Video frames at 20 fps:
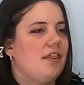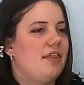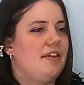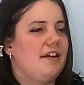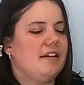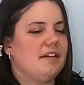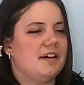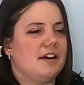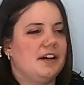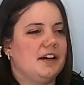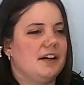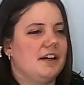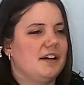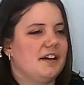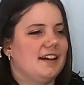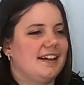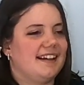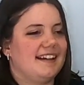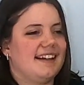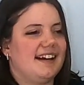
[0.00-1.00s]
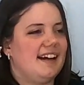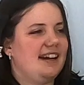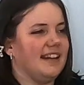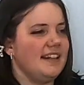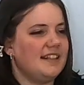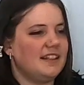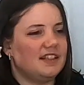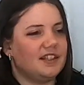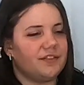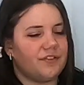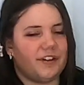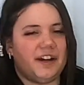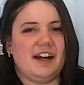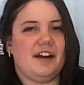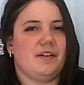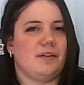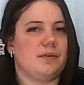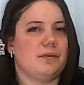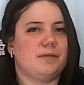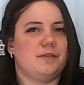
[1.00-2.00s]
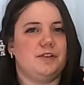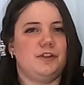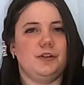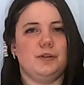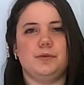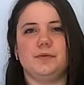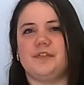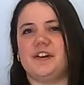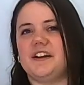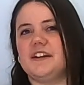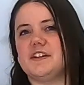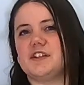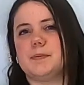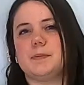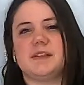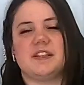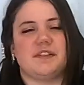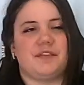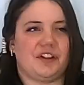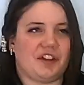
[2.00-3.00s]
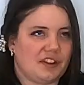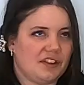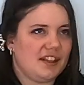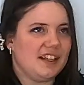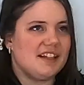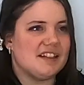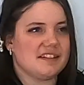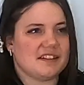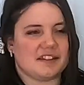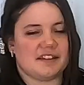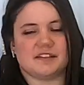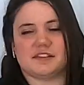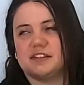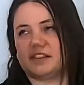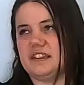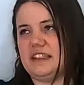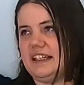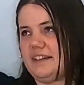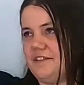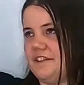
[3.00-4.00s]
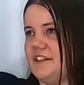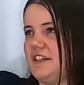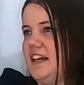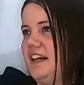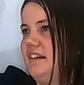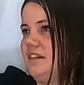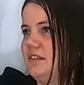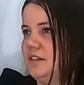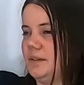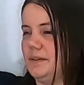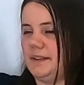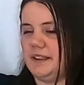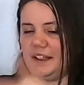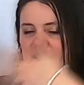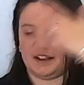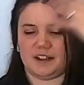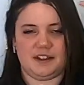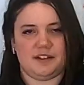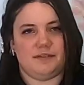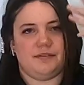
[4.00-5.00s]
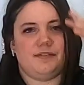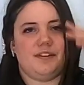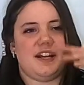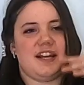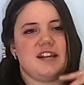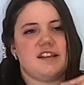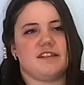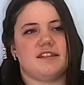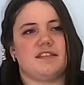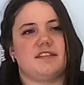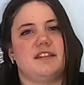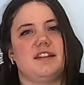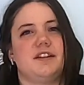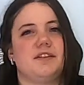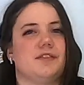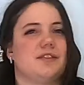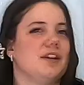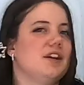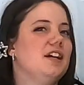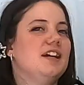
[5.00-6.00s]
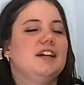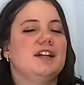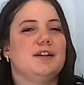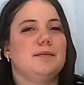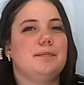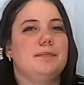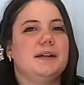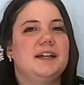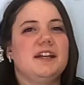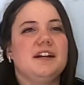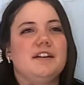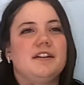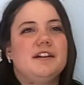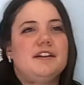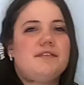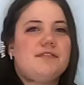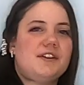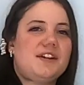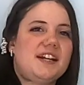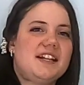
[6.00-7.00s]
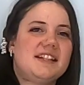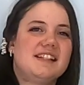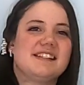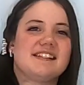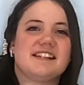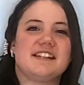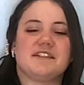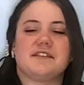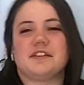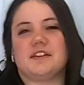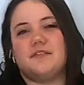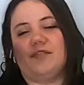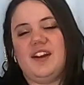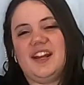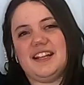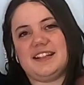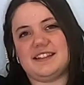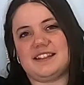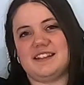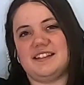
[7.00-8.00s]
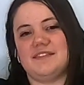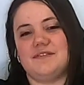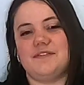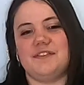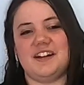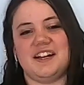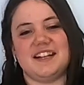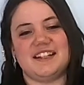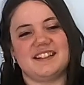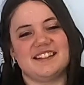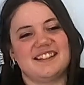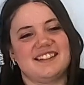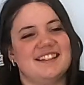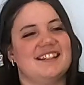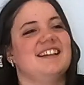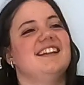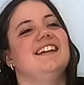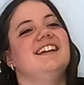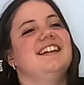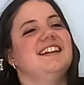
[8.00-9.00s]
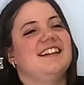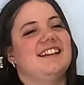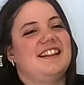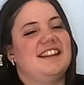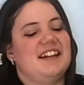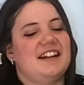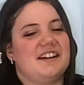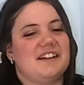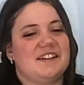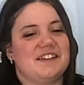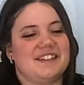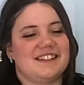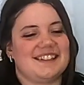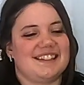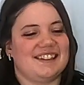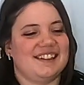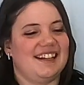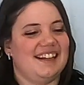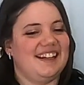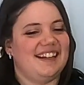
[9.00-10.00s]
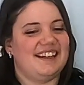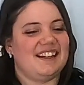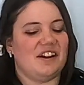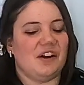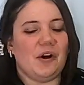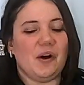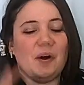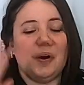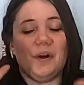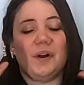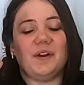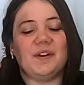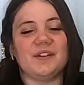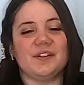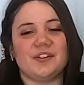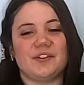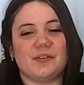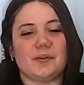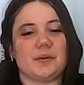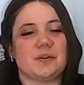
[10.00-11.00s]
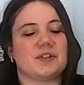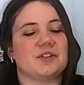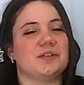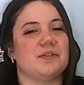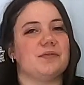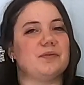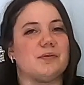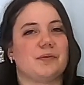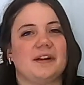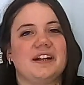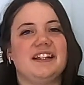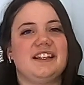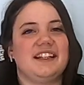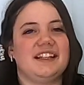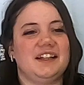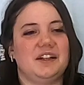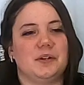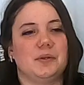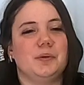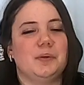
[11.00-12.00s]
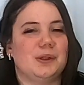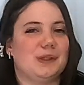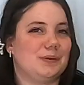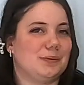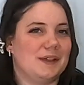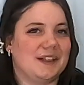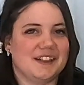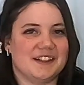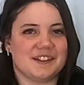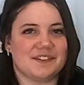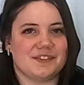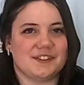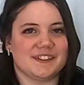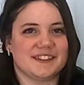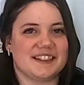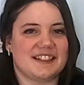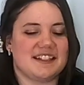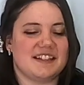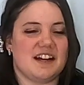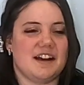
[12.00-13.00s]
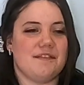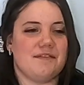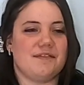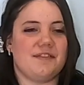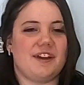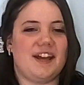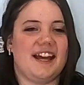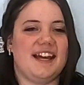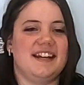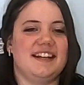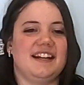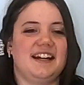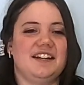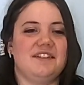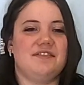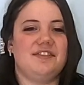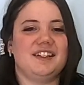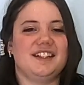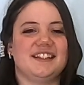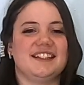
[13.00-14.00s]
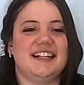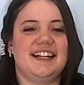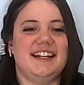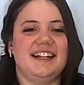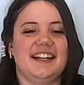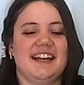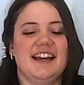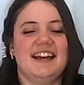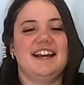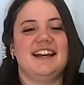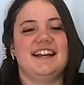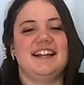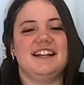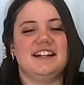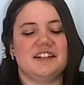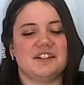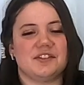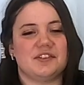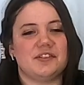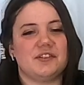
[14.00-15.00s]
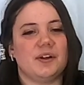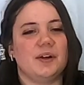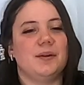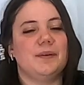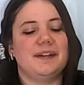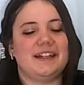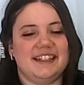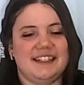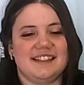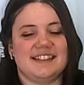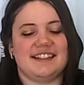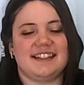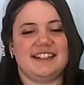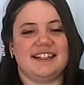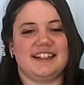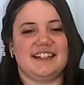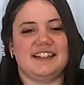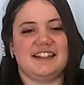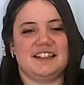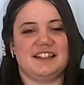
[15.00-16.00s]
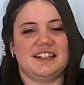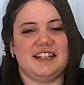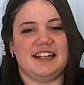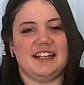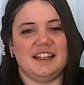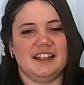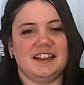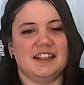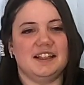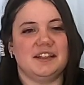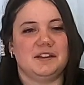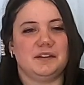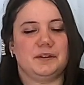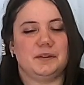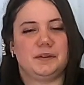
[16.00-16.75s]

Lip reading: There are guides for how to do very specific things. There's lifestyle Lolita advice, there's beginner advice, there's advanced advice, there's like all sorts of really cool, wonderful stuff. And I feel like it is so easy in the